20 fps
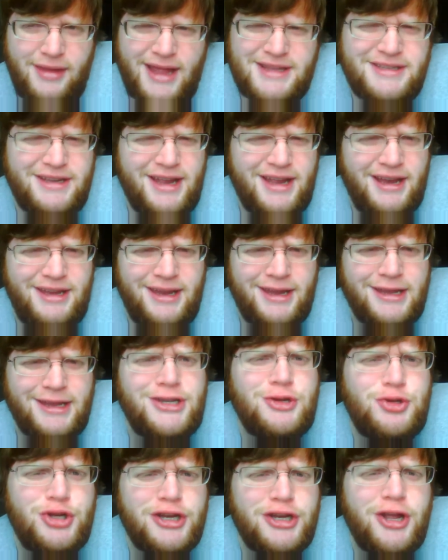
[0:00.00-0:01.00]
That's an idea.
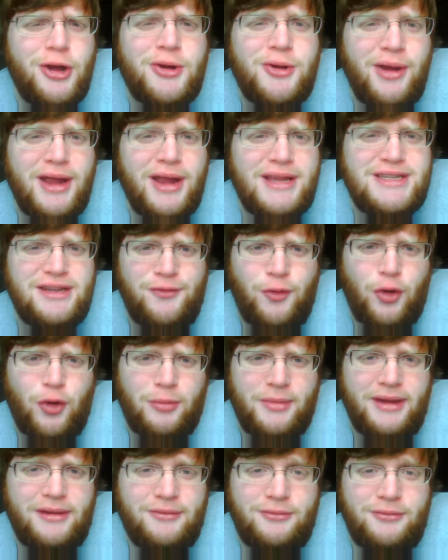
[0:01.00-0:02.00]
You should go crazy
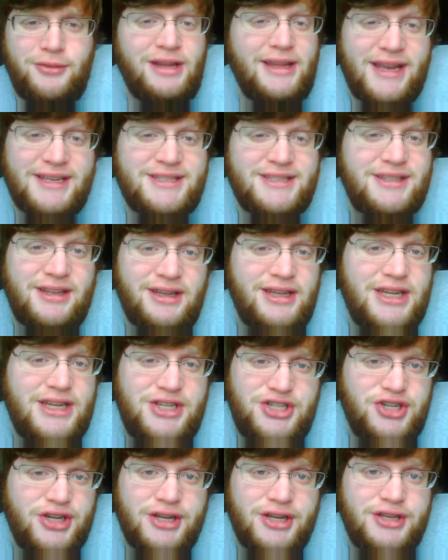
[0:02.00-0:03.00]
for me. Really, it's the
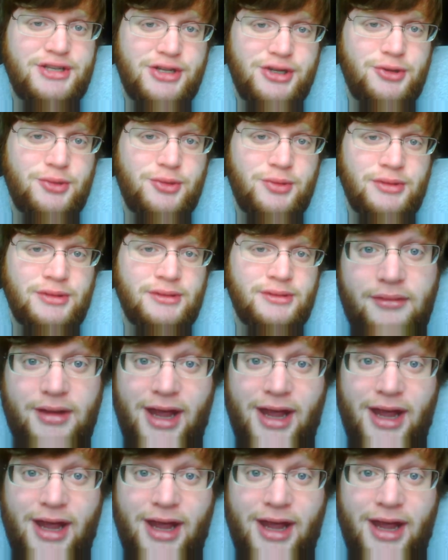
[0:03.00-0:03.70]
least you could do.